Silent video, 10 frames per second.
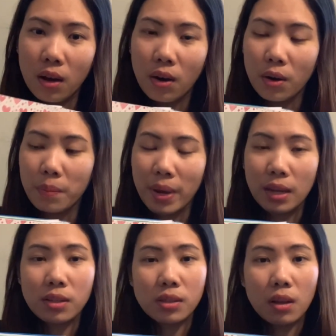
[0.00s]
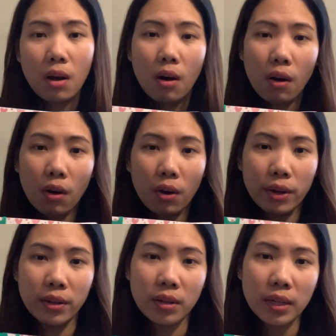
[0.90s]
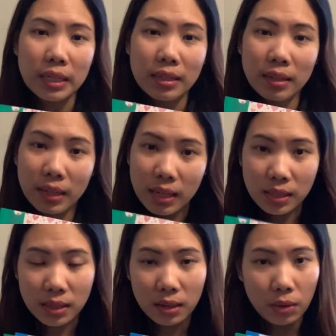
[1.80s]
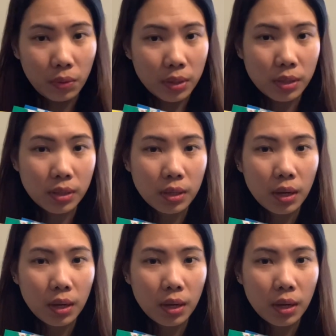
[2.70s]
are based on the list that was